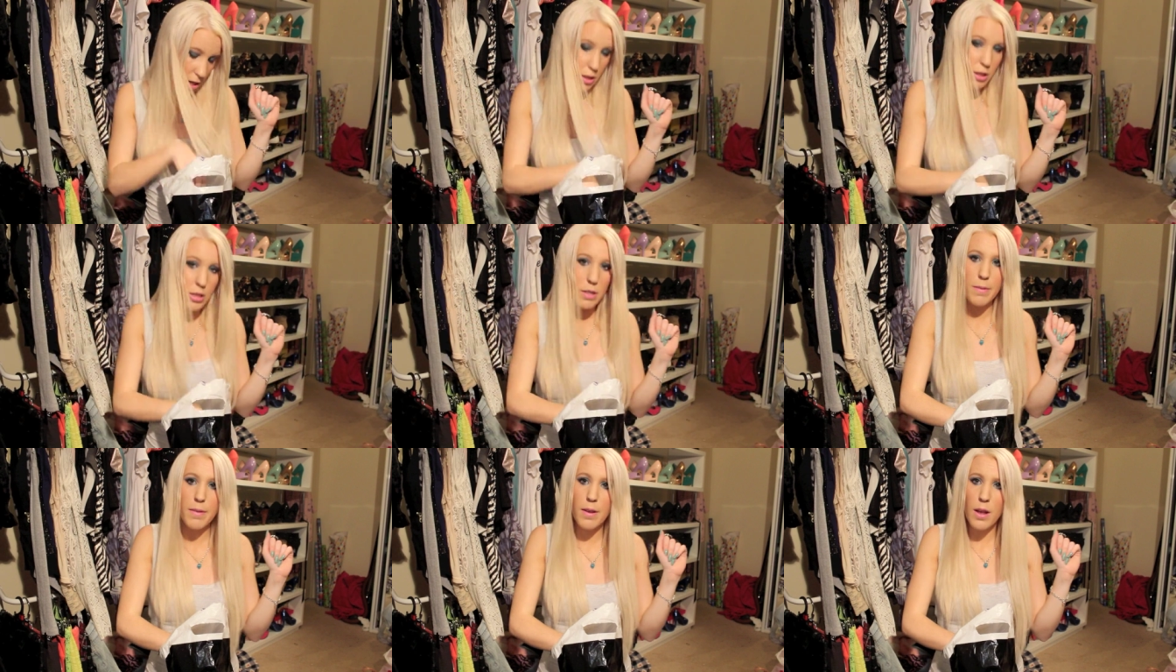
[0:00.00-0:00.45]

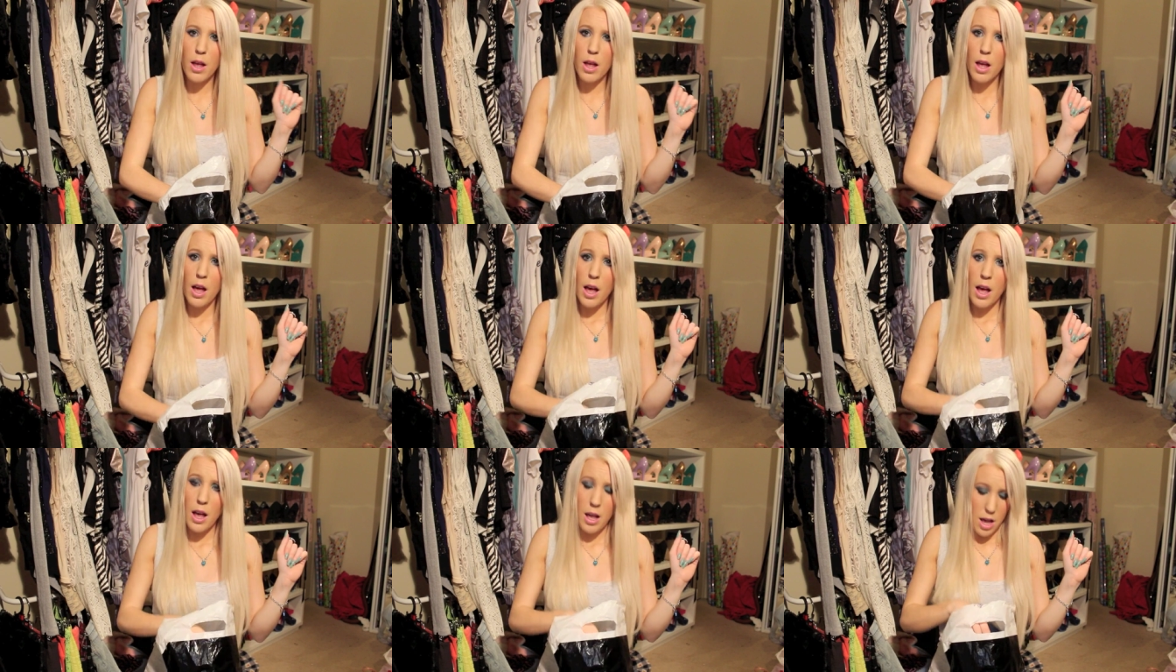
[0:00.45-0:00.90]
those.
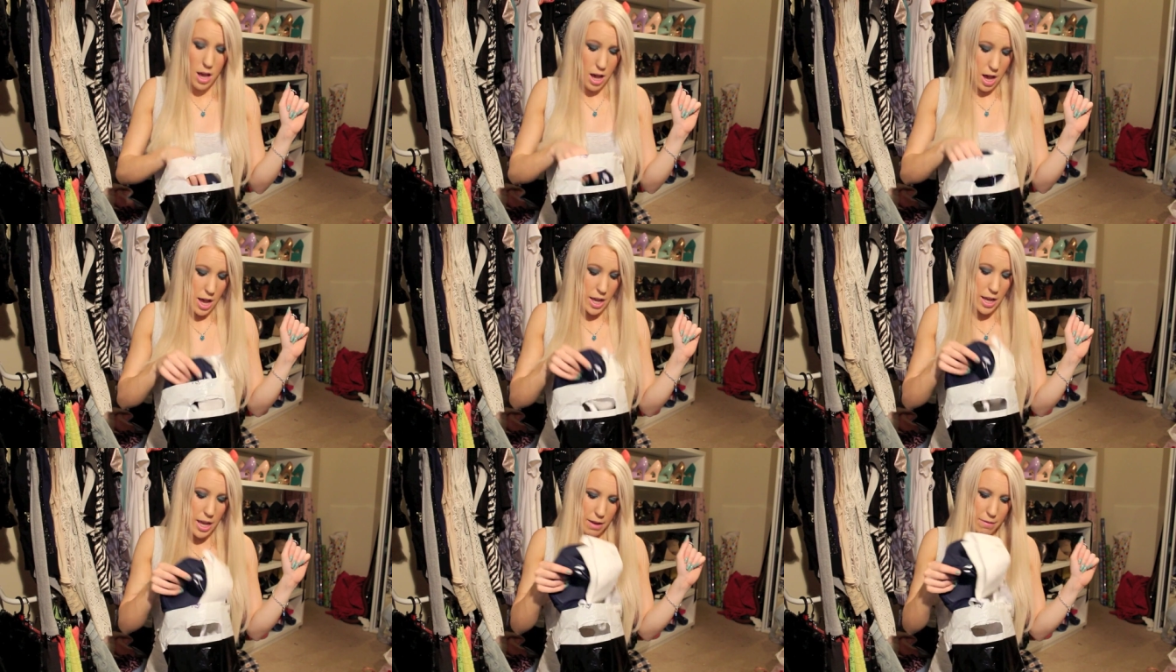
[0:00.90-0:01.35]

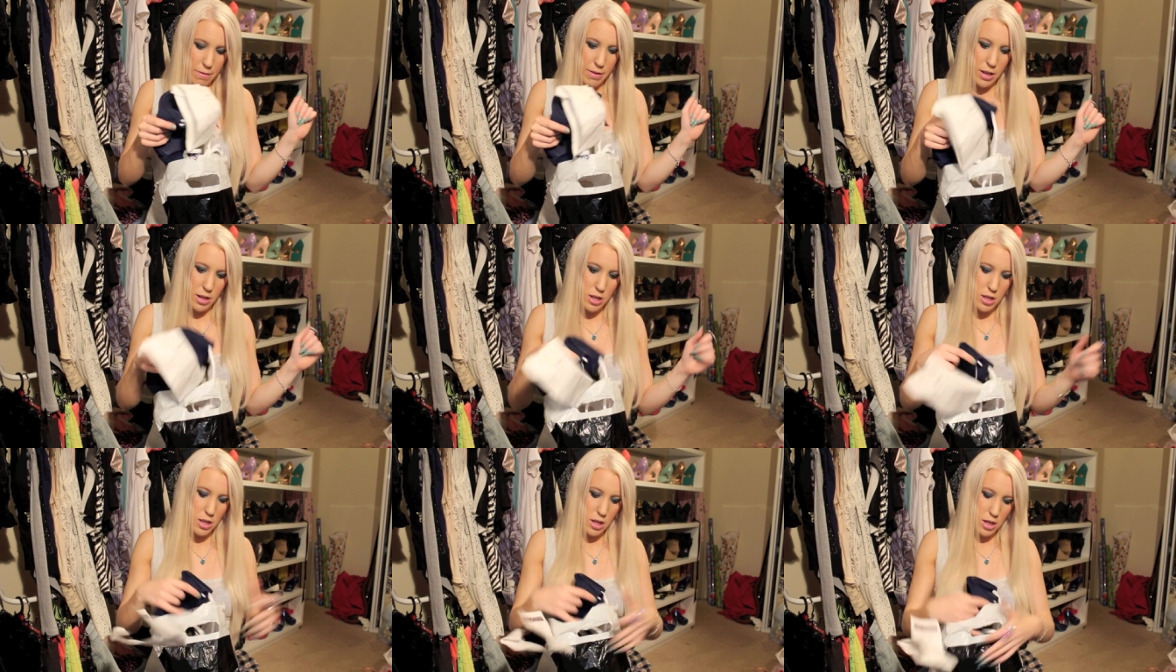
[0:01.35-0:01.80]
I can
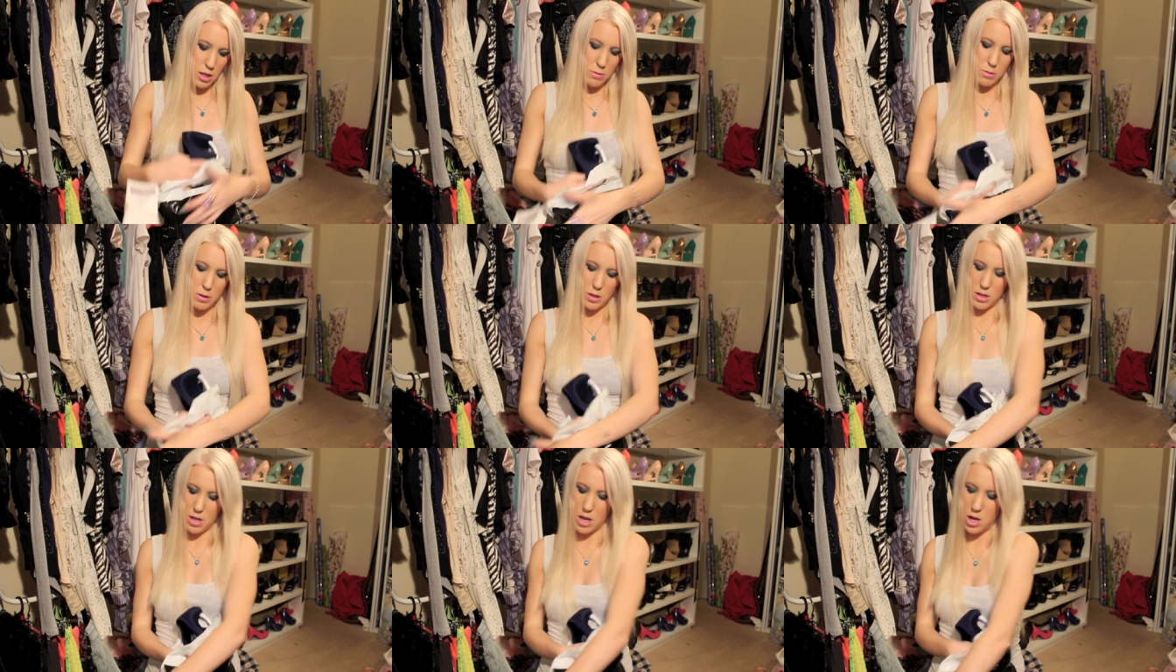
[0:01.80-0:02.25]
fit into those
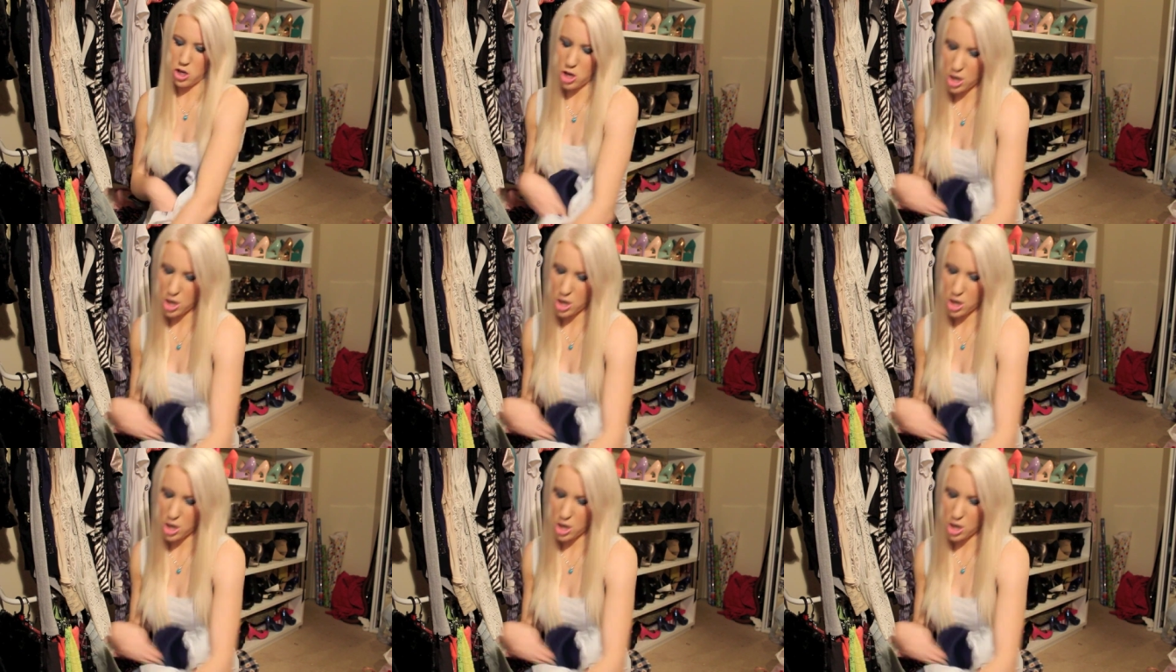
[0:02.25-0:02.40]
because I